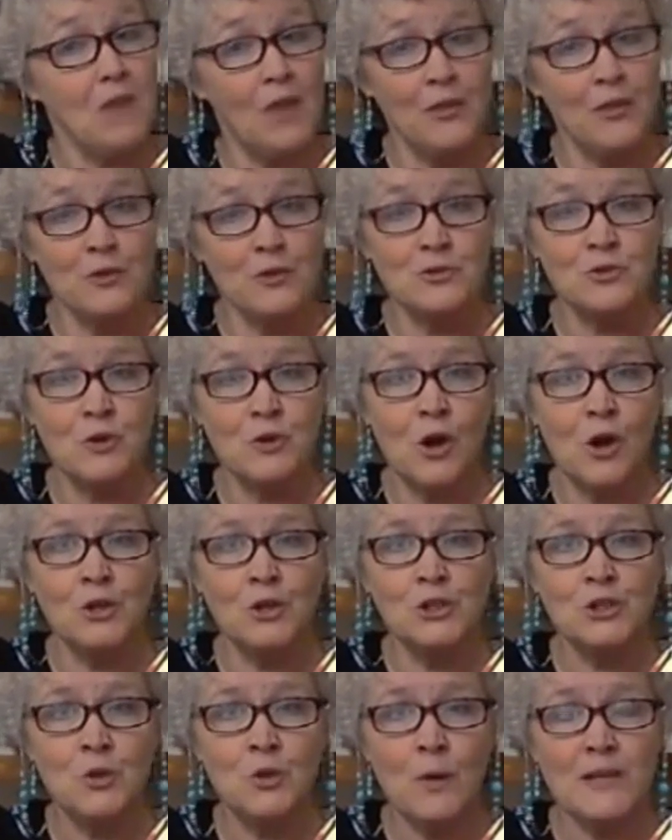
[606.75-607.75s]
Those are all
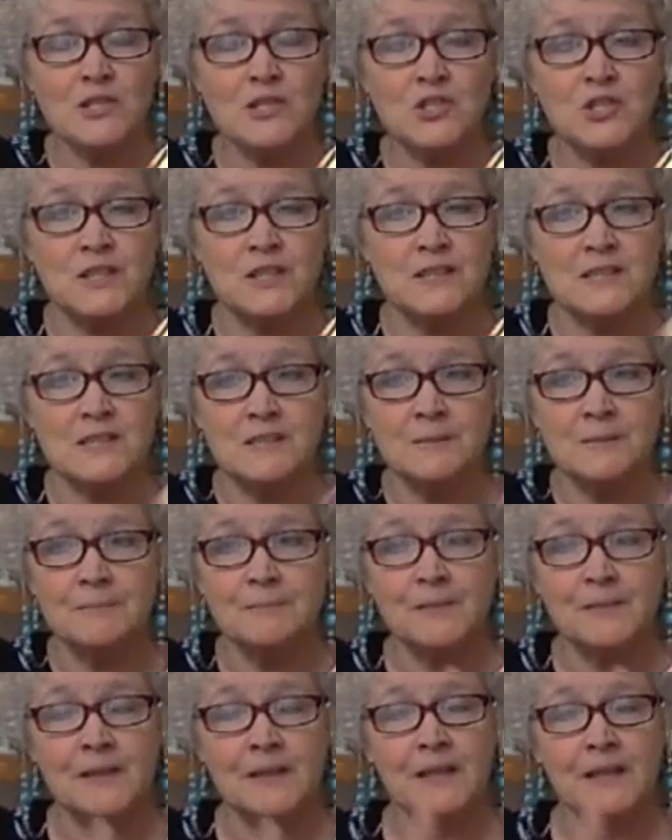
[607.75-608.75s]
good questions.
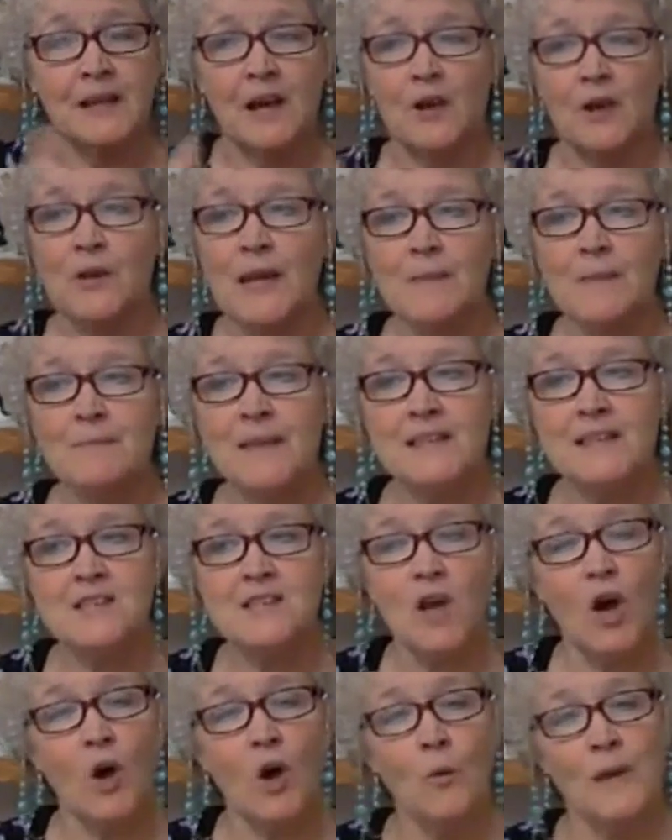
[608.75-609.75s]
Okay, that's
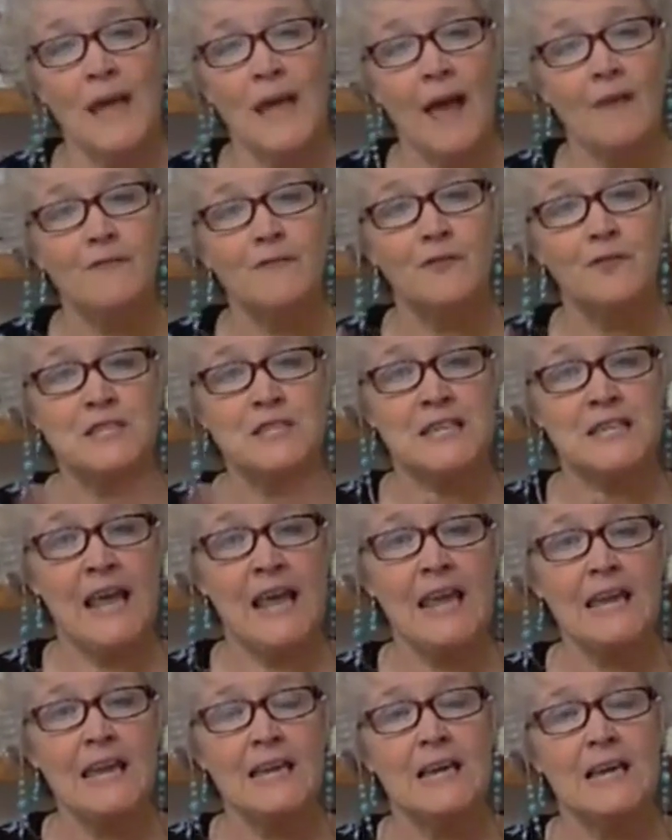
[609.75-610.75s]
all we have for
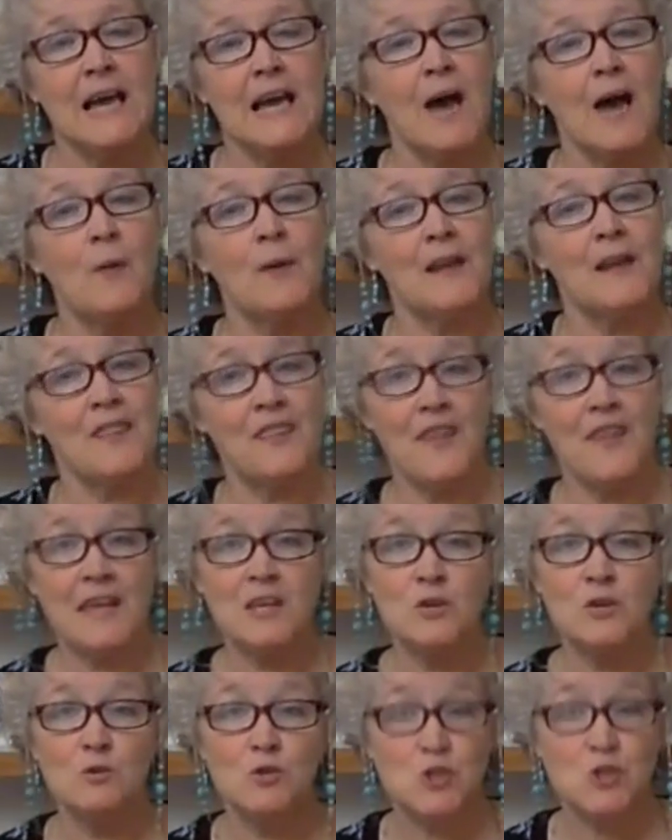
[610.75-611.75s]
today. I want to
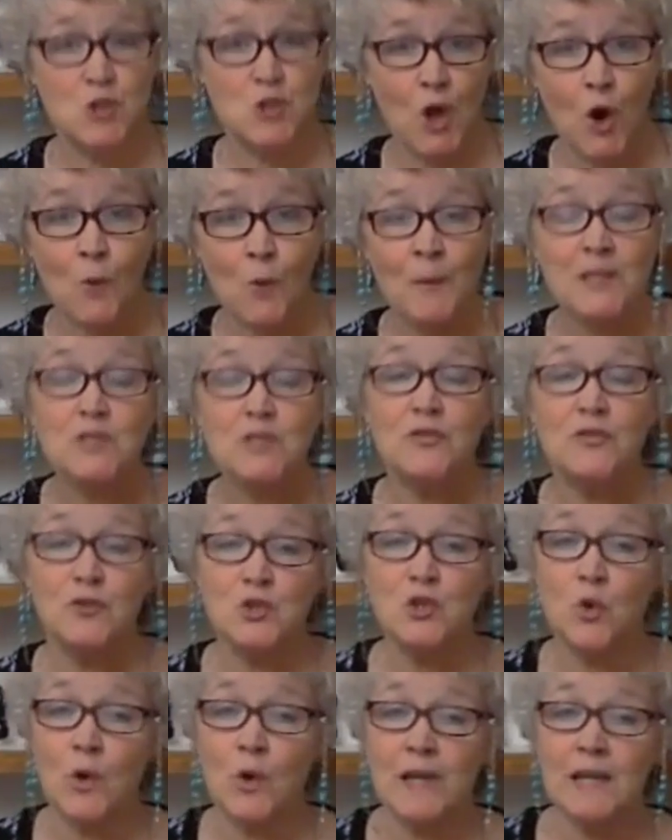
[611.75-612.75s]
thank you so much for
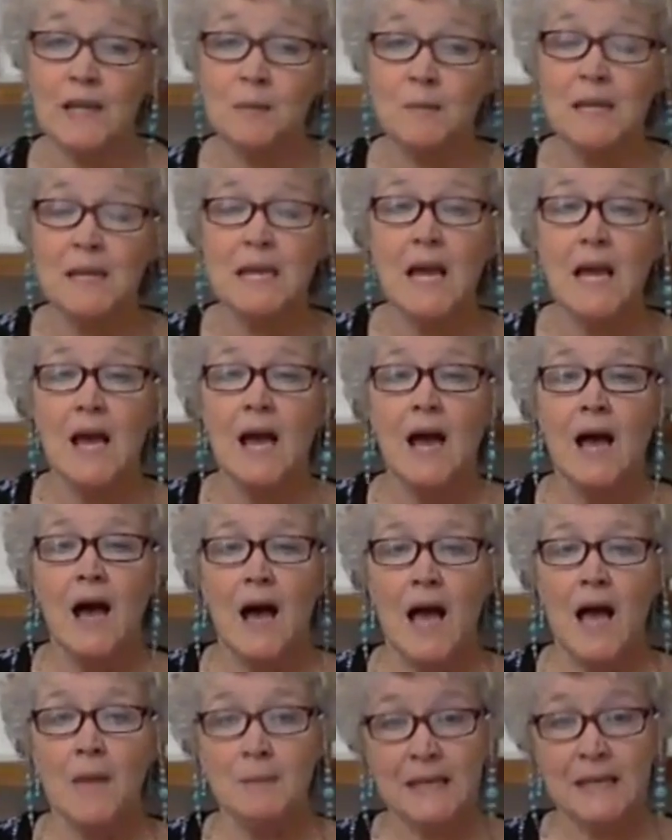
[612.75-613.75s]
joining me.
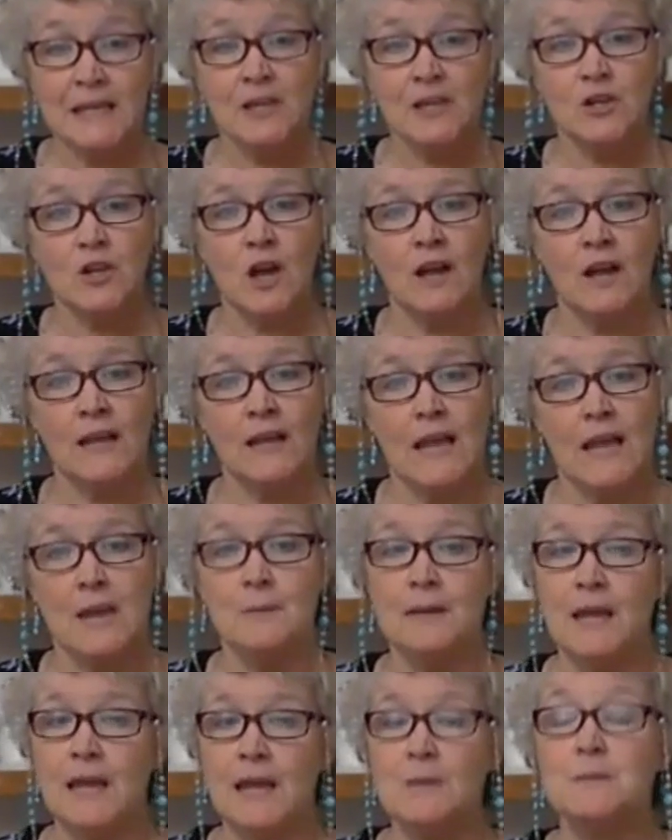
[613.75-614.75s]
I'm here on AIM
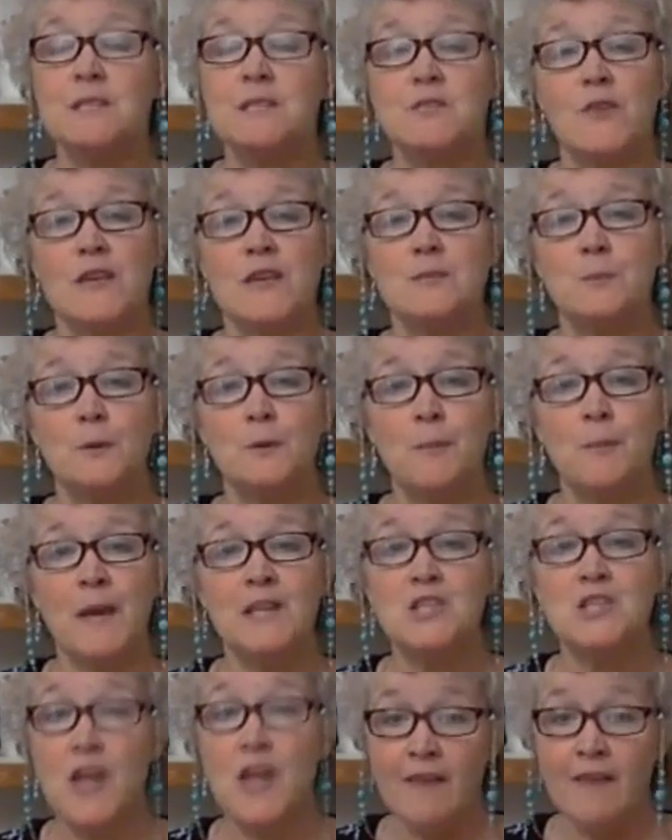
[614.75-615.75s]
Academy's Facebook
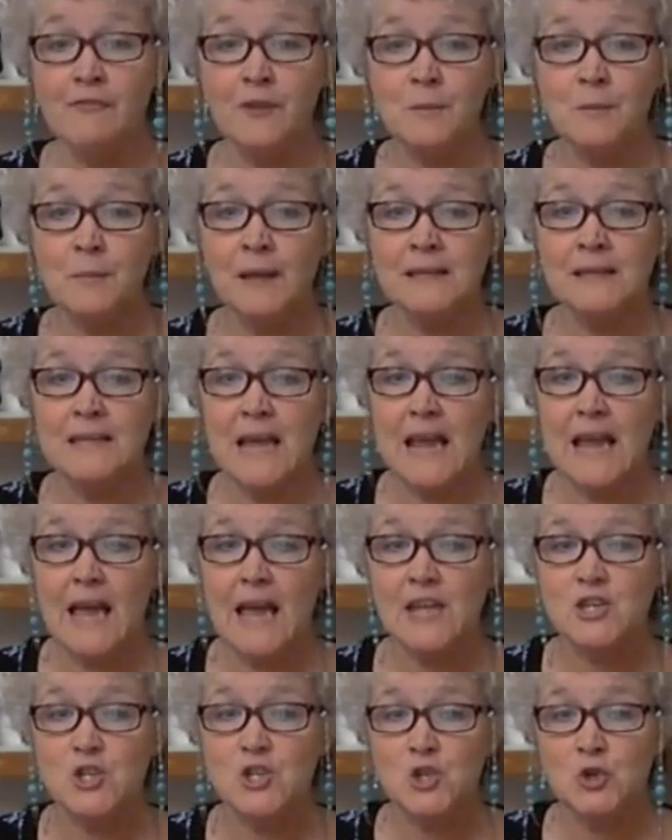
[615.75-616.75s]
page every Monday
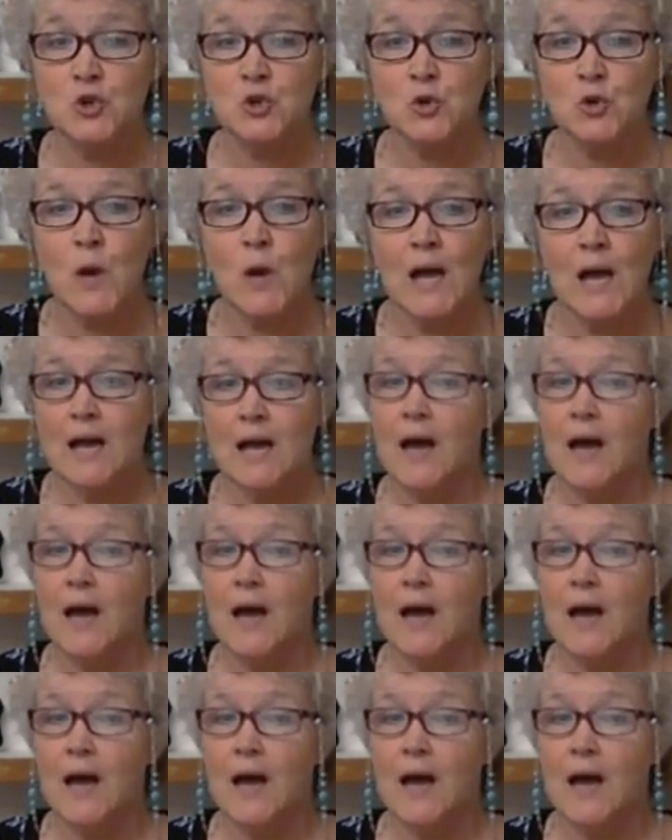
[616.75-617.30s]
at 2.